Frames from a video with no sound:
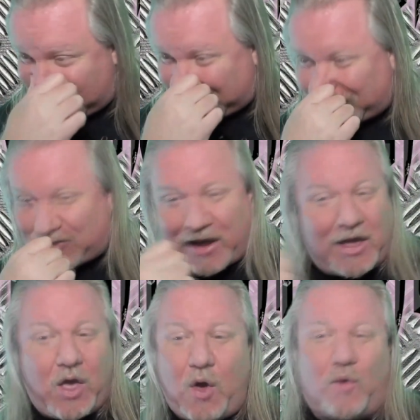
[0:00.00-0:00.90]
And it's just
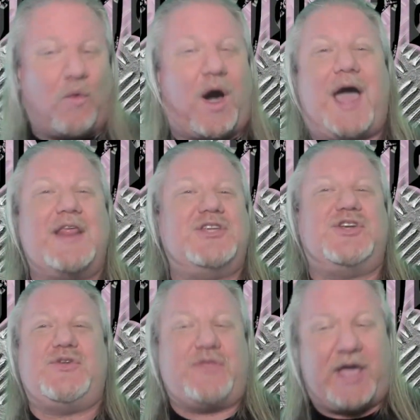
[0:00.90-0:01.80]
like, why did
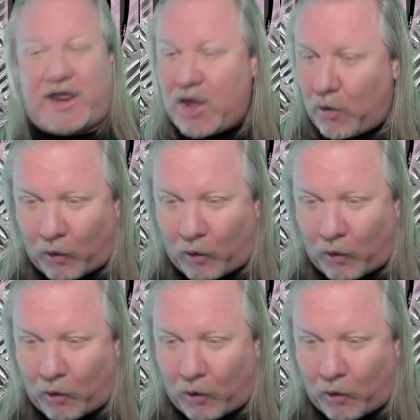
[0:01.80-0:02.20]
you do that?